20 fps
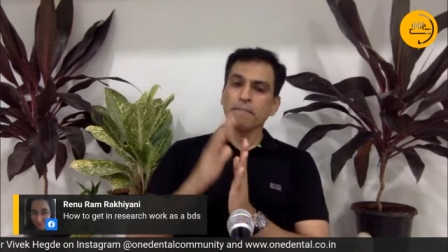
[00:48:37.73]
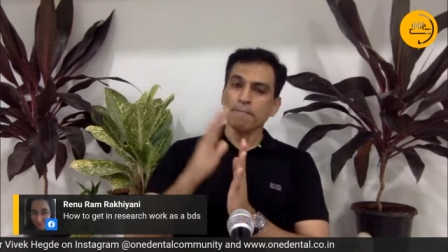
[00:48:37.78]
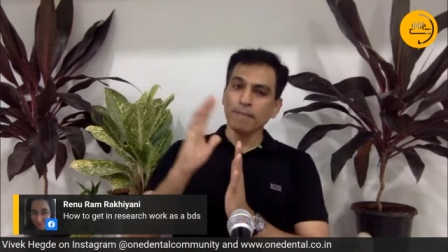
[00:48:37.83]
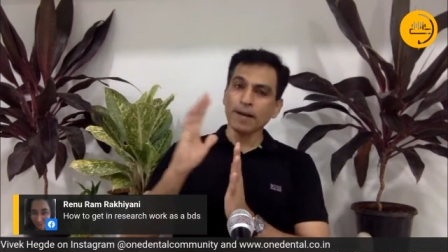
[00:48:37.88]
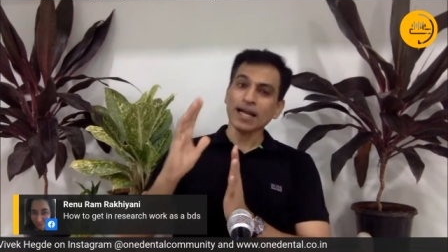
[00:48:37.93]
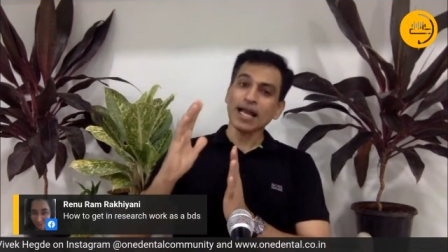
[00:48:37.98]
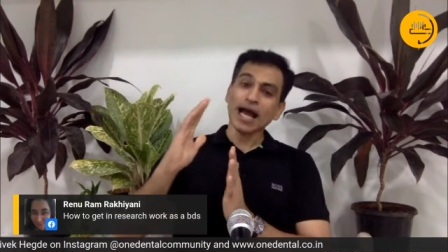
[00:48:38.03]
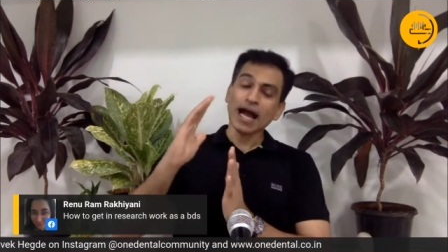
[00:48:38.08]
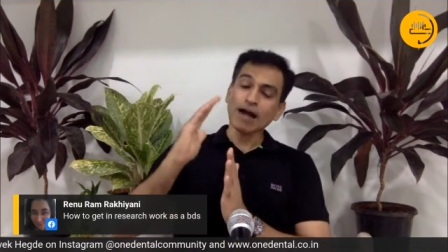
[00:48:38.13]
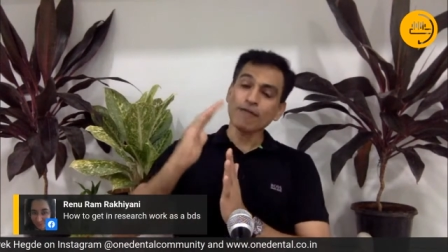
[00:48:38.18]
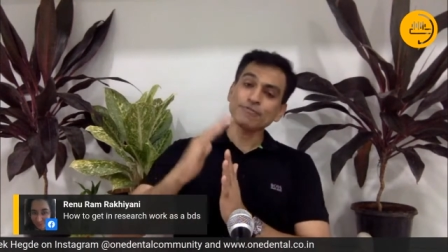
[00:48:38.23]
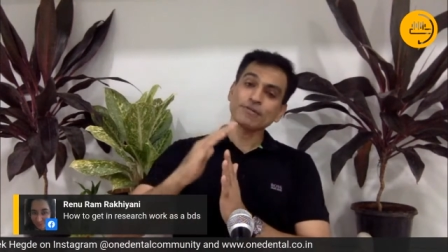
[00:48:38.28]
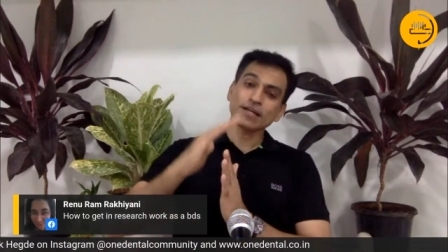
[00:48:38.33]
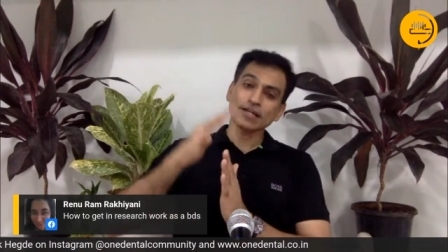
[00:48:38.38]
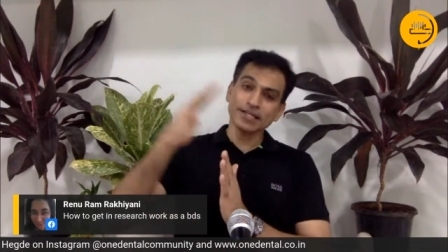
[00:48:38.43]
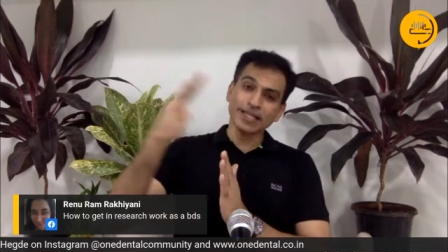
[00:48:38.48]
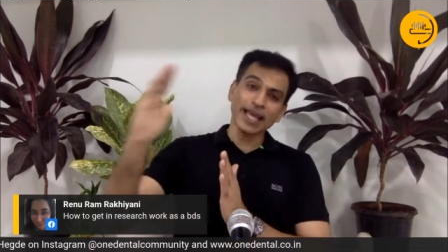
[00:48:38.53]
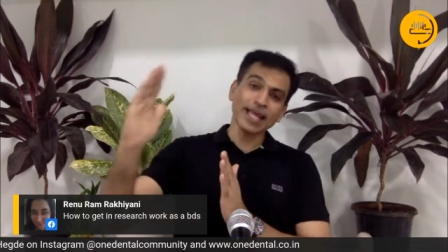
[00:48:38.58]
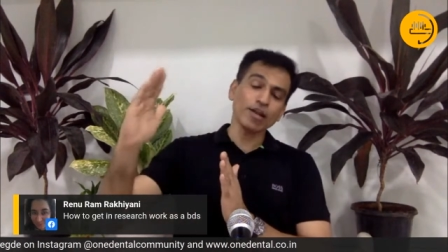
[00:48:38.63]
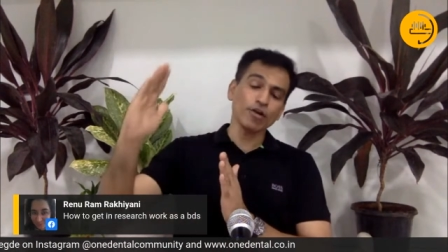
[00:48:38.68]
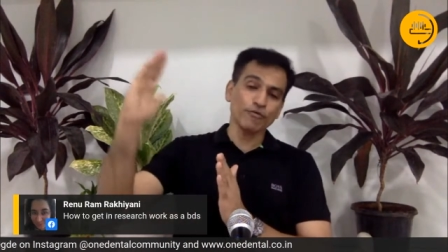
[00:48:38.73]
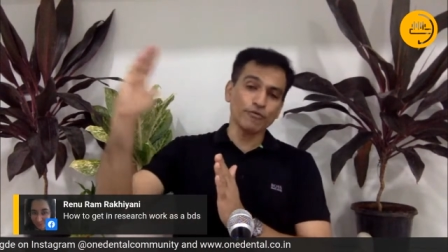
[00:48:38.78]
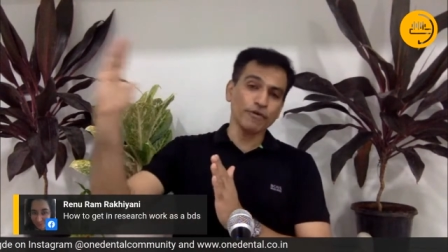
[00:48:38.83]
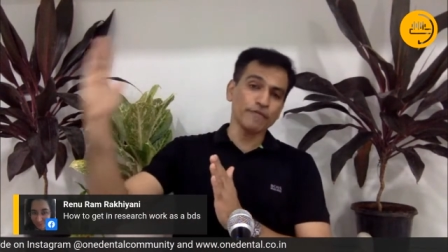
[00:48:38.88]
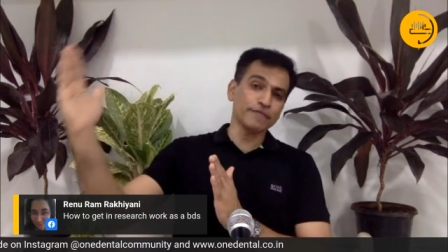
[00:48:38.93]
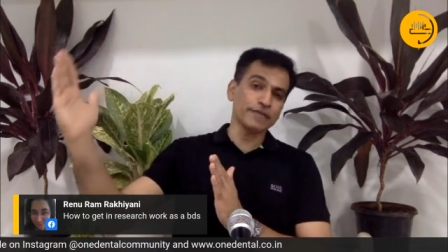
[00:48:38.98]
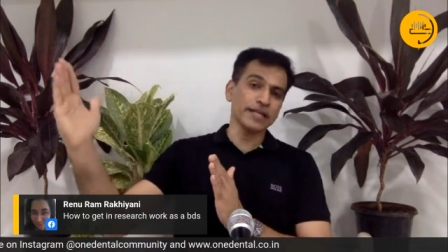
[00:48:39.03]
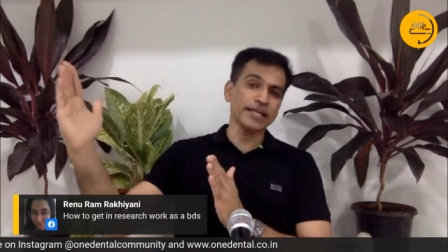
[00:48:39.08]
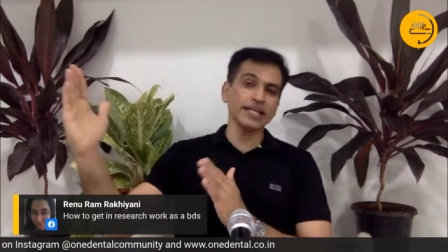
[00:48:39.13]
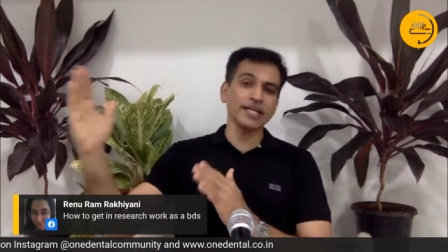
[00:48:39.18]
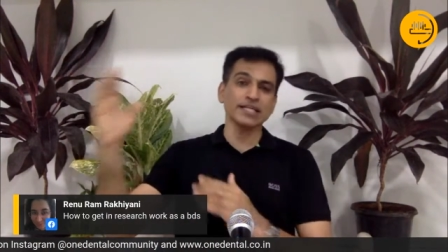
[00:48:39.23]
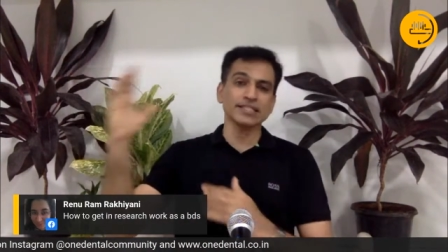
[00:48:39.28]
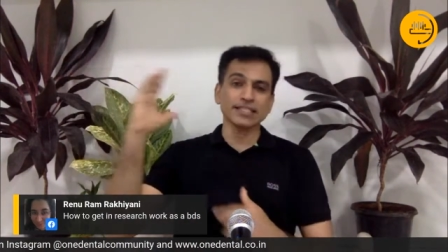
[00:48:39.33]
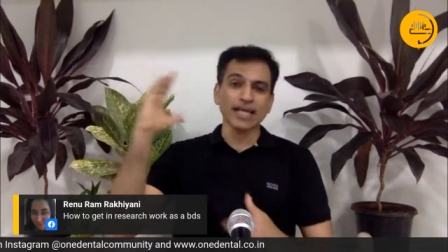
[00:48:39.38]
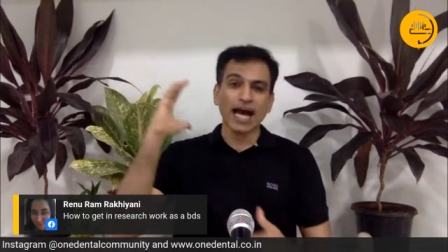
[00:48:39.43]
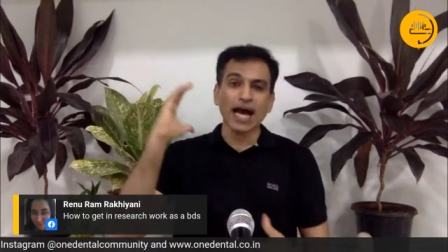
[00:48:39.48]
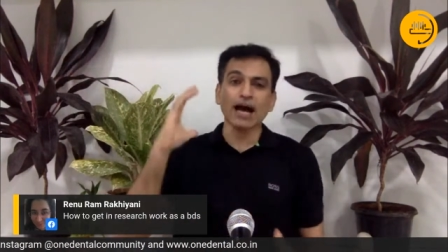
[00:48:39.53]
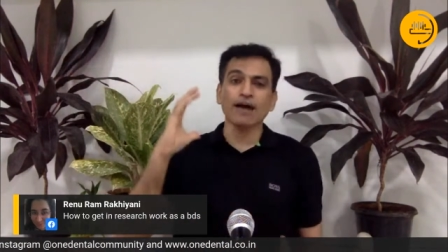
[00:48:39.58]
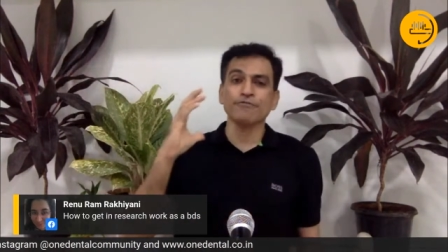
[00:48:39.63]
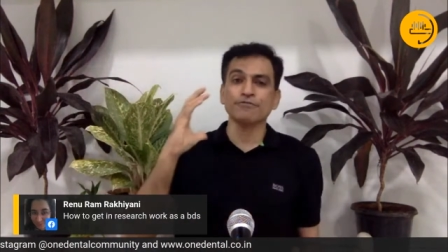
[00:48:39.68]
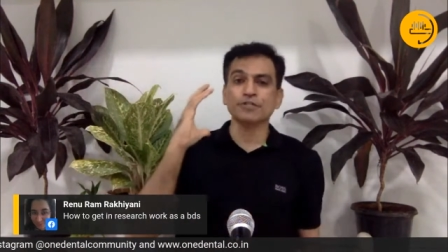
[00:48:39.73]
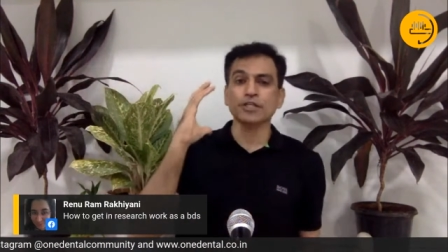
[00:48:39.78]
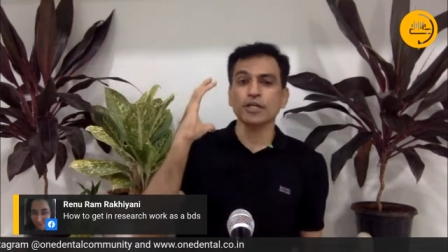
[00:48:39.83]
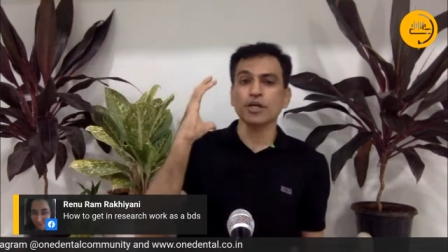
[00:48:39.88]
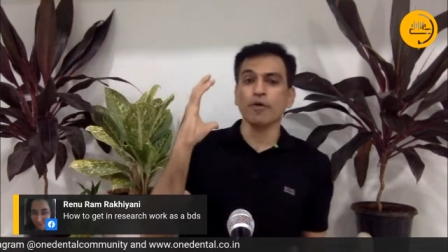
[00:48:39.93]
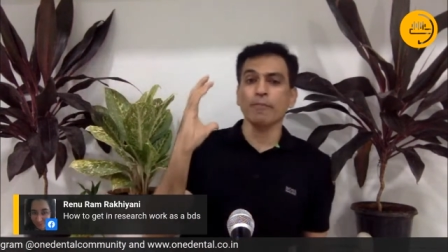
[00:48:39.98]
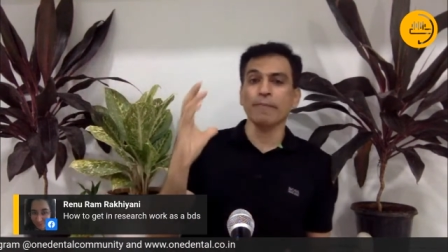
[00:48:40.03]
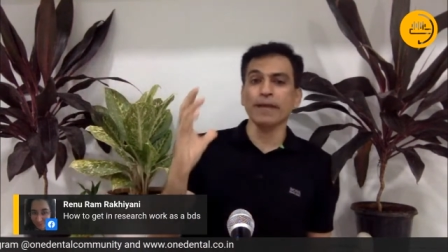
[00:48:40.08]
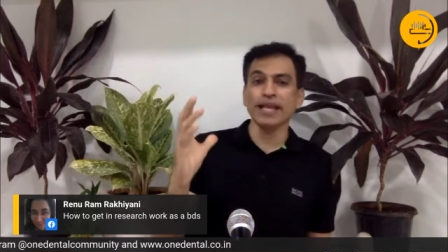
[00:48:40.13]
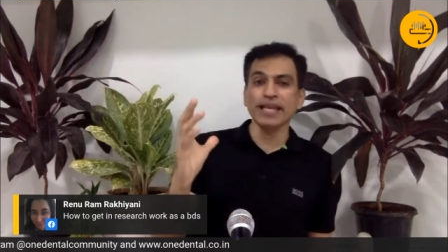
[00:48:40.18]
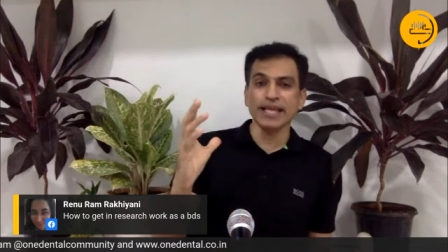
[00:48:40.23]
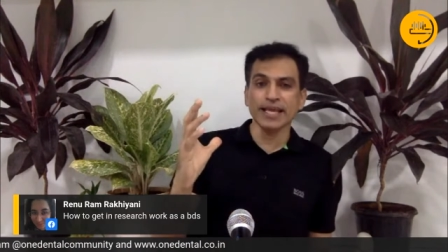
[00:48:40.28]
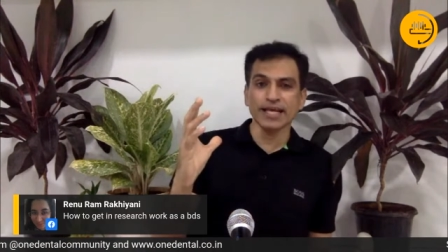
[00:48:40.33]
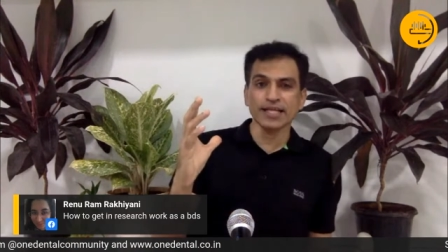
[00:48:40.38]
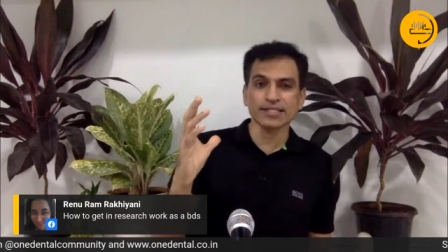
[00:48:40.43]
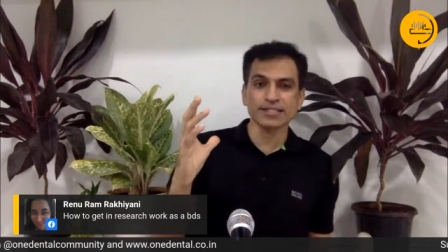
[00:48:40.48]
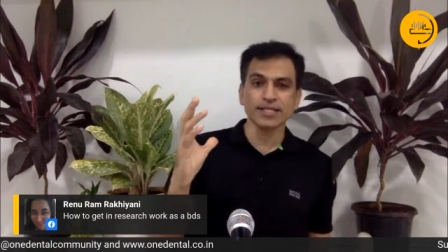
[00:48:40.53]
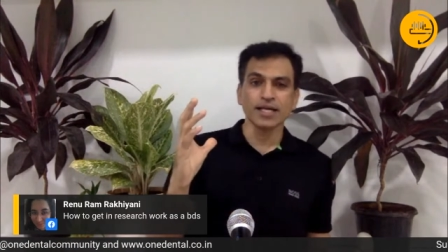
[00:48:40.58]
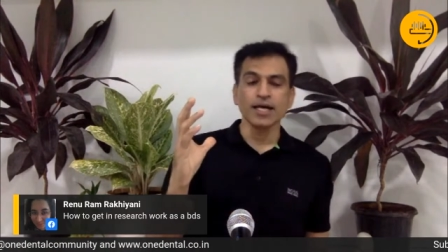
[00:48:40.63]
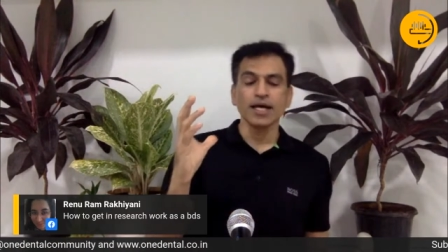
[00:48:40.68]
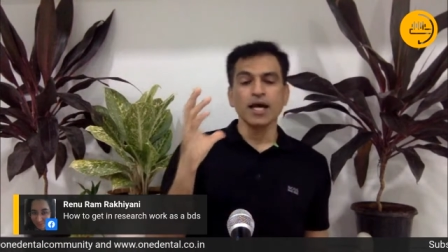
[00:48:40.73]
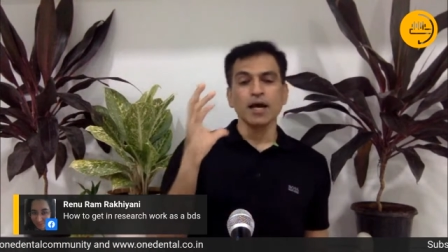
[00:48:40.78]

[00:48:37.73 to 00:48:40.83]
but after 10 or 15 years after your BDS,